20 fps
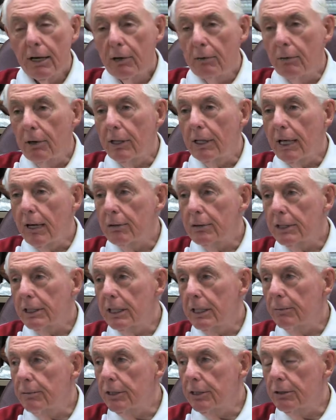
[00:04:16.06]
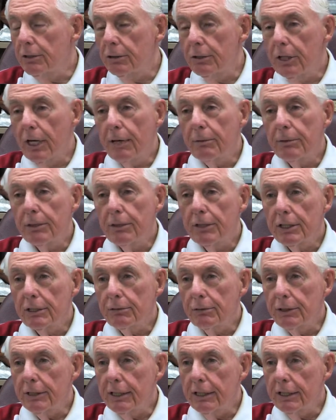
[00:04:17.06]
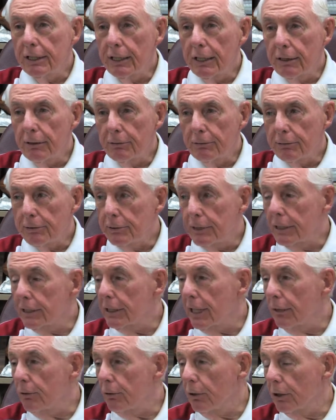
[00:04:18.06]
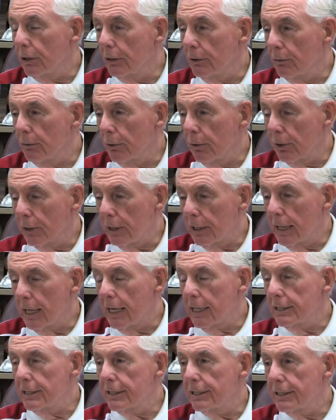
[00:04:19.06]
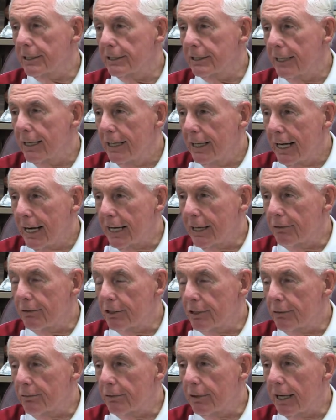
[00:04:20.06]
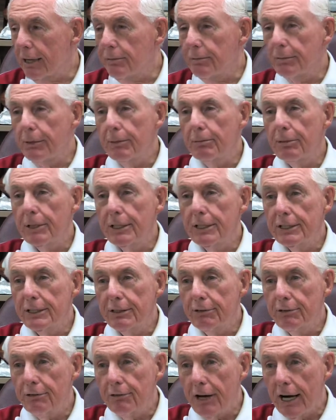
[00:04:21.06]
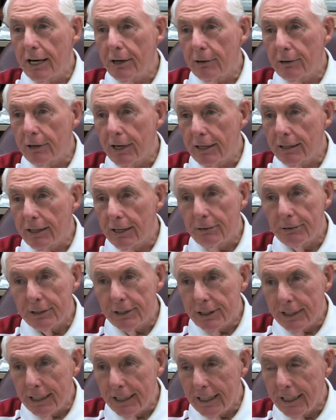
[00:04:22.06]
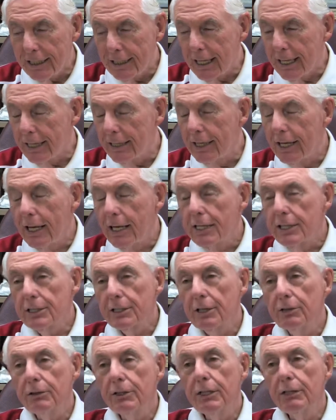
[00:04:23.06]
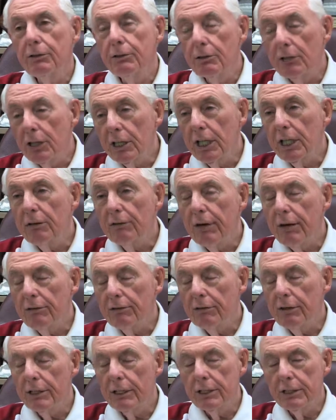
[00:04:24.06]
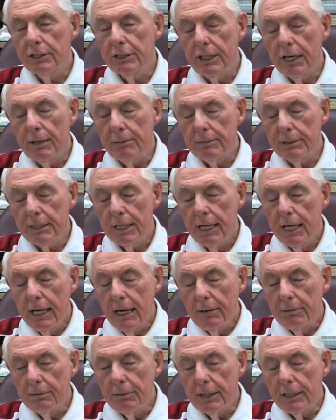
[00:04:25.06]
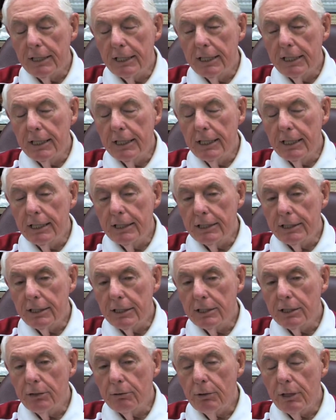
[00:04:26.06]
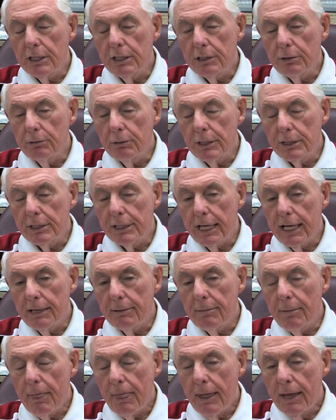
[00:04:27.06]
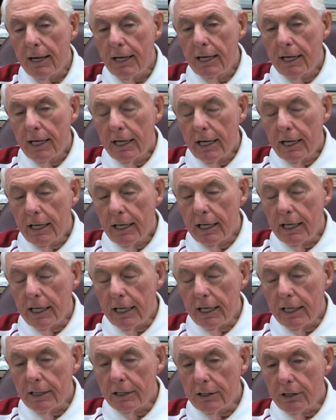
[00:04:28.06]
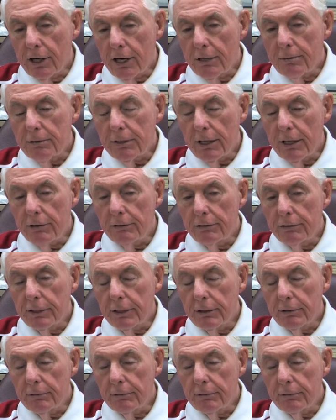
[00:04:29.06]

Well, I was going to be too good because since I wore glasses and had a vision problem, the police and fire were out. I wasn't going to get that. So you were looking around for other jobs. But the situation was that in terms of